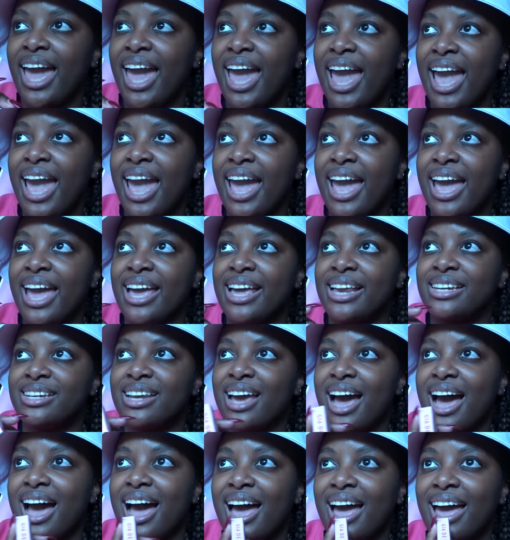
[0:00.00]
And
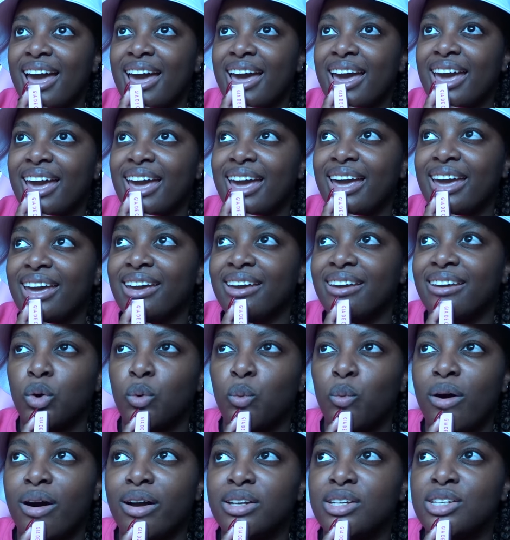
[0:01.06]
I will
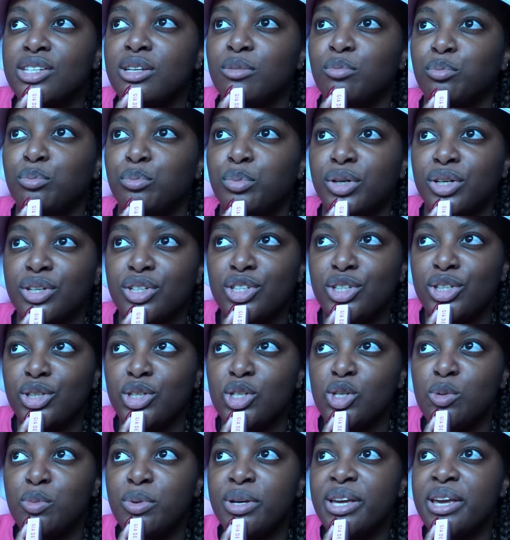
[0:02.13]
watch some
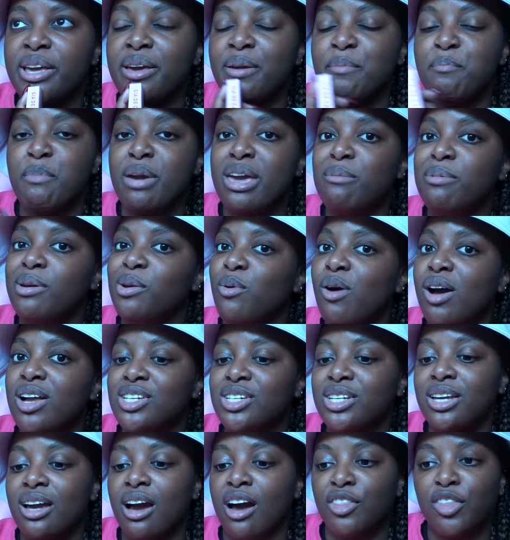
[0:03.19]
BookTube. Maybe
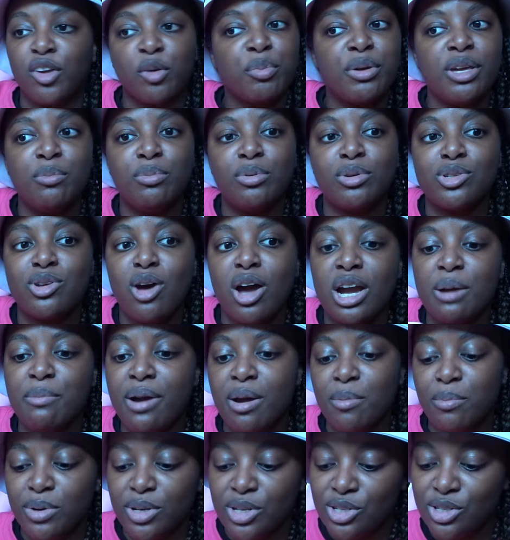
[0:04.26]
watching other people talk
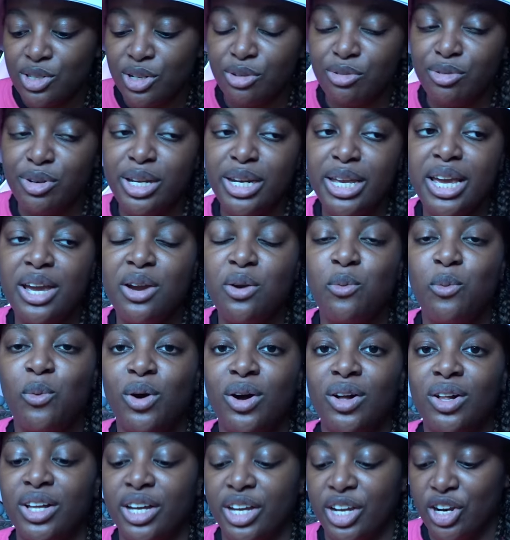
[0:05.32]
about books they're reading
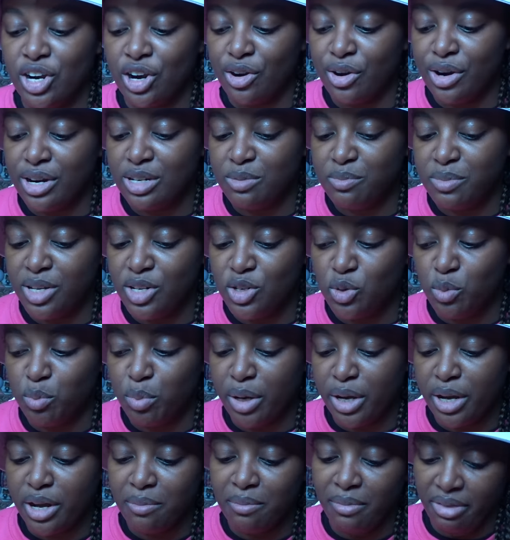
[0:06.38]
will encourage me to
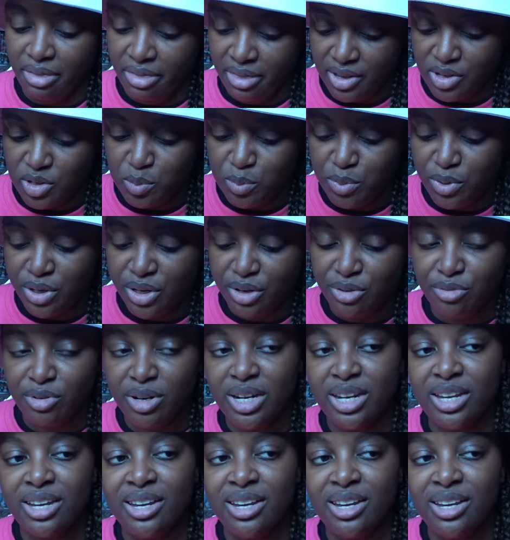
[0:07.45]
pick up this book and read